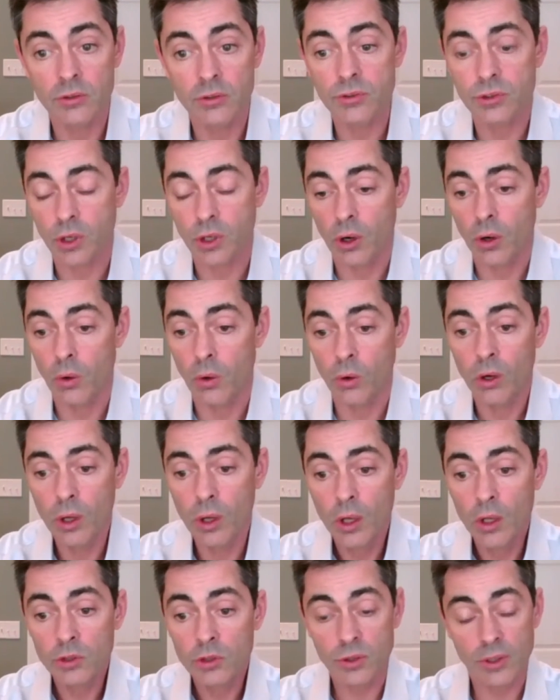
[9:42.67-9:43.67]
So
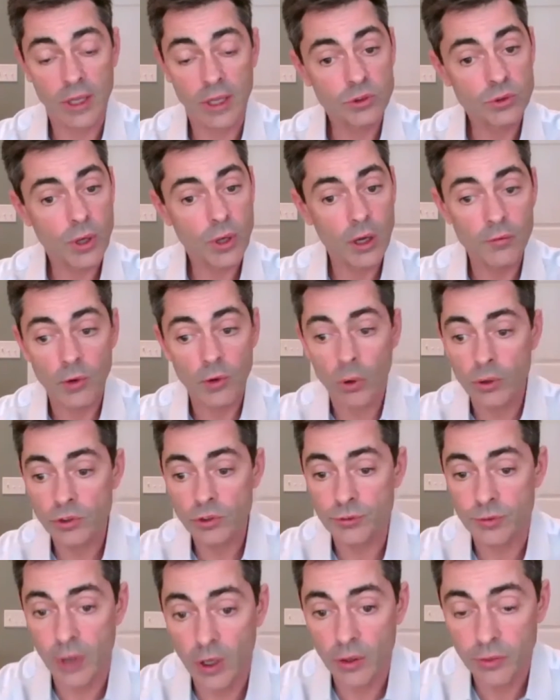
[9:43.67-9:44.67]
that's why I've
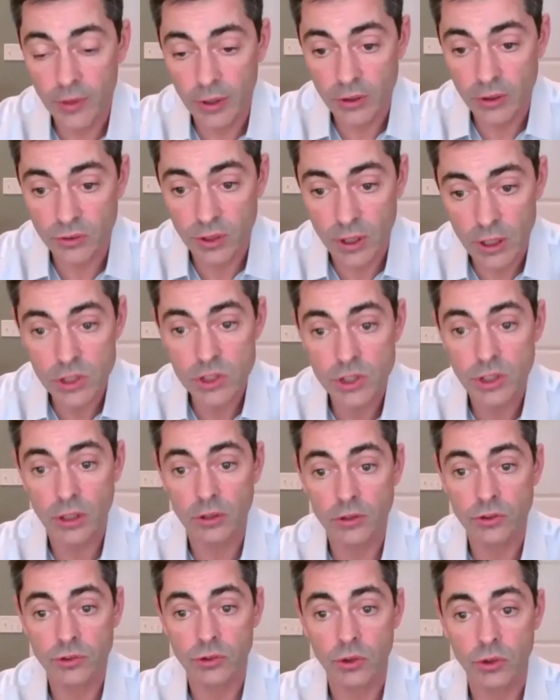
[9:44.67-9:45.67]
always felt that teaching
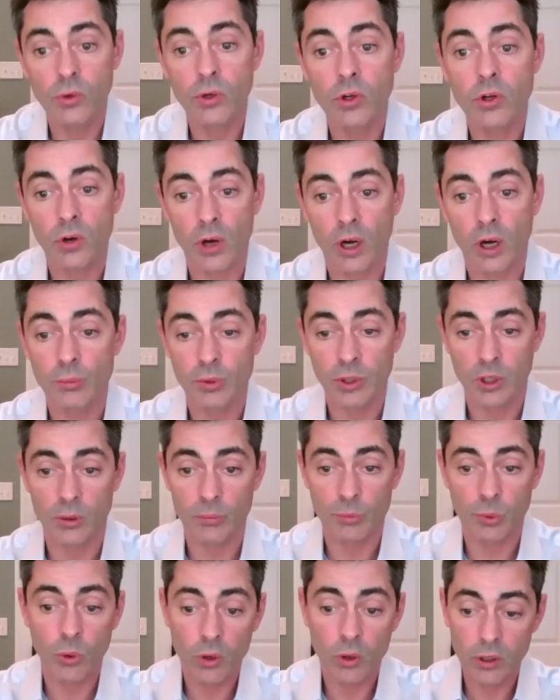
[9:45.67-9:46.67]
is so incredibly
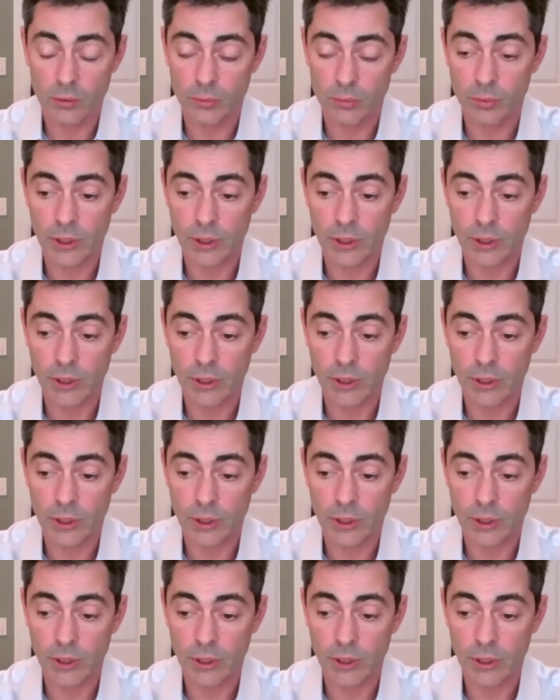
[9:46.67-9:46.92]
important,